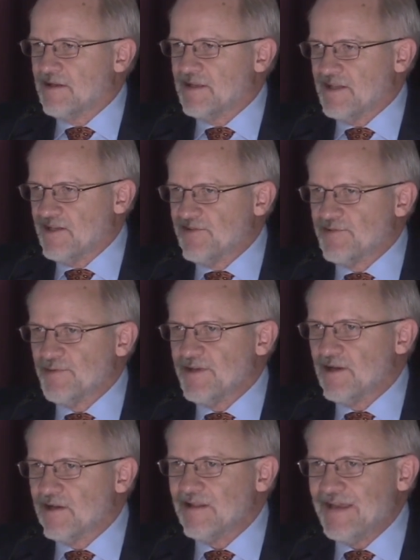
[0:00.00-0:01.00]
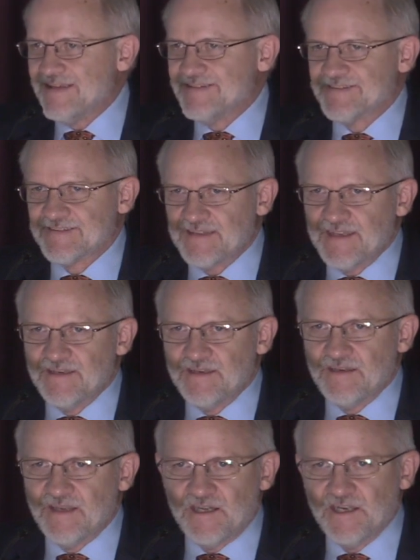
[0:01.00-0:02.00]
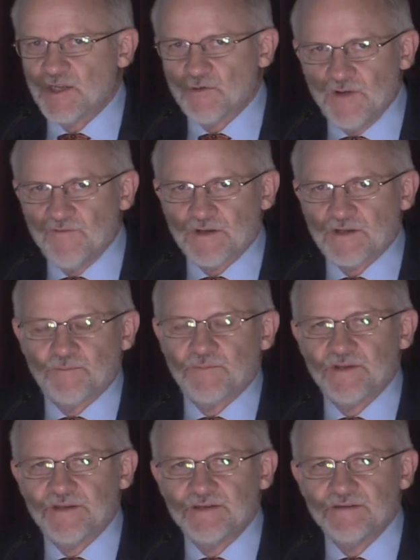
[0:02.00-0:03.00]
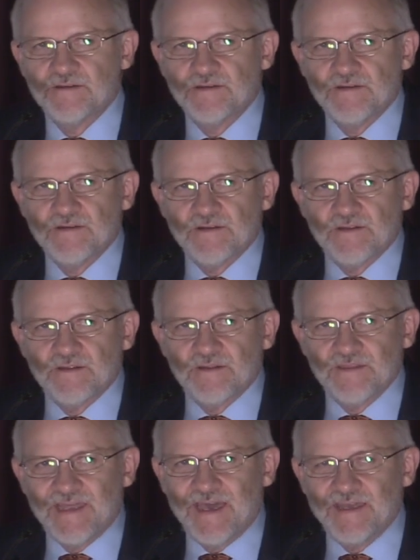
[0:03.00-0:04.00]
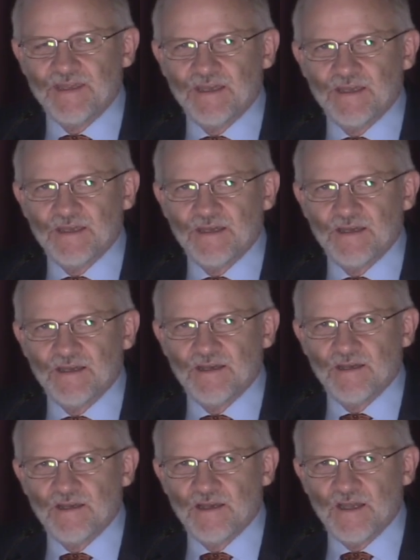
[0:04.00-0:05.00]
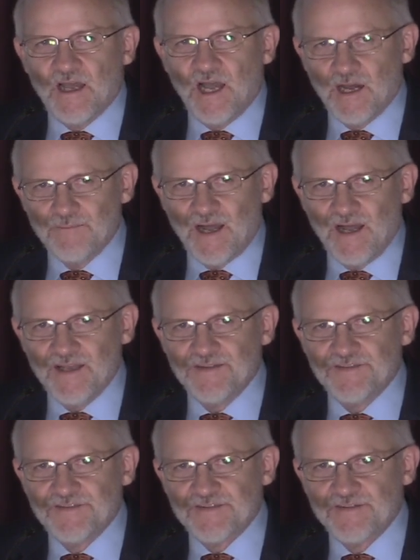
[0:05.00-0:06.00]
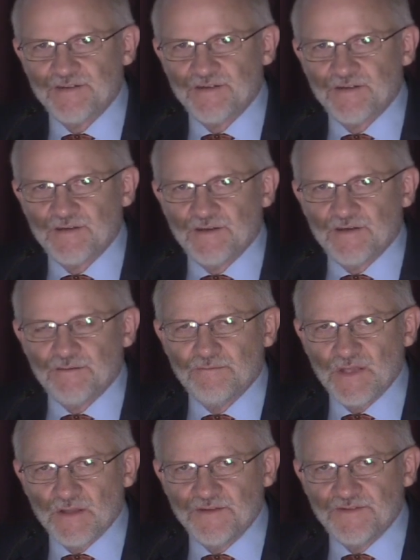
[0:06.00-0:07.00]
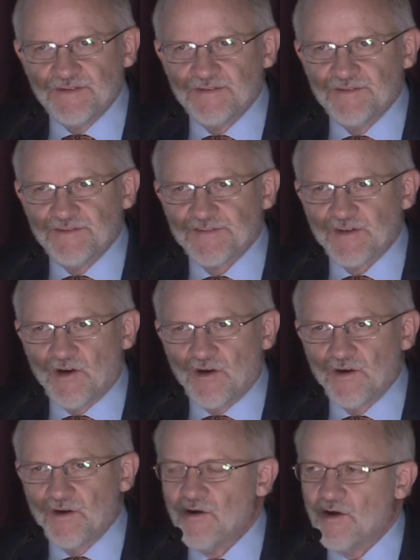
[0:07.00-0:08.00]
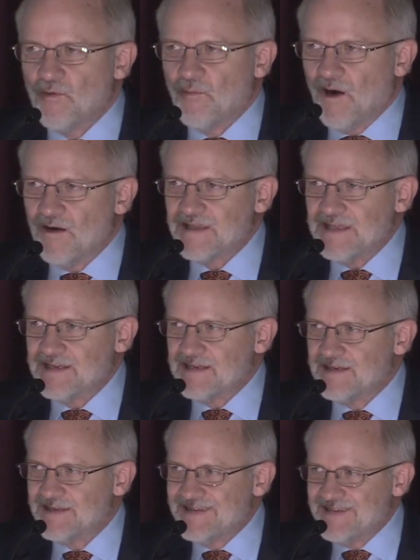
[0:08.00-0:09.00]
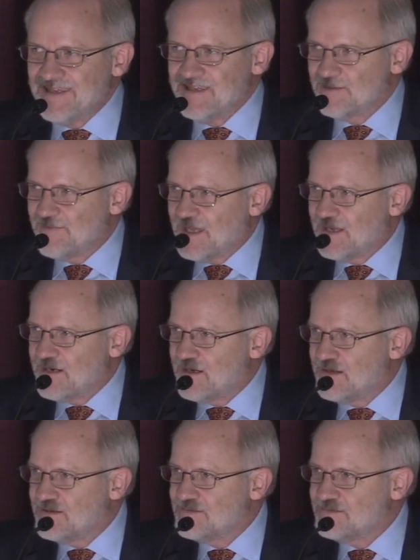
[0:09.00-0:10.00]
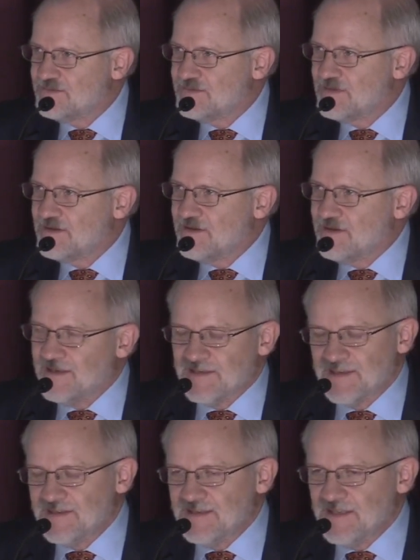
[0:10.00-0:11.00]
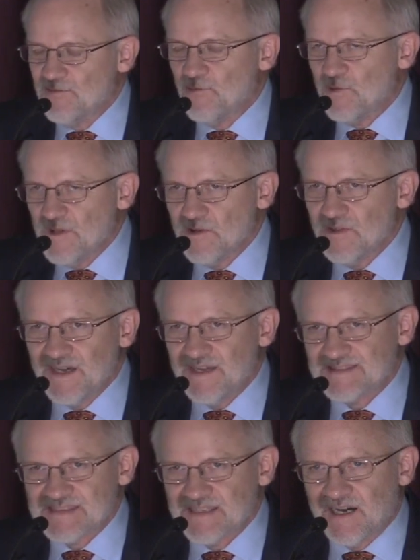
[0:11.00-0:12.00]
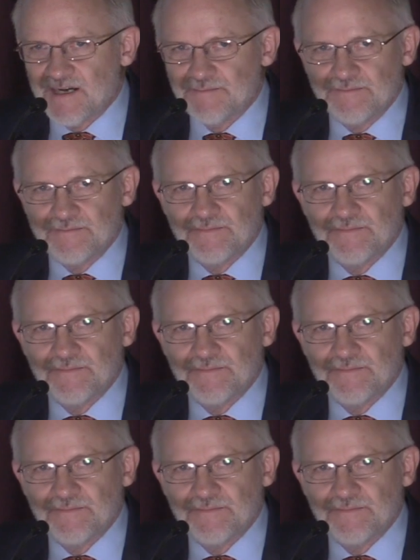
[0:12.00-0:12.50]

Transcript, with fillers: Israel has stated unequivocally that Hamas militants are walking dead men and that they will not stop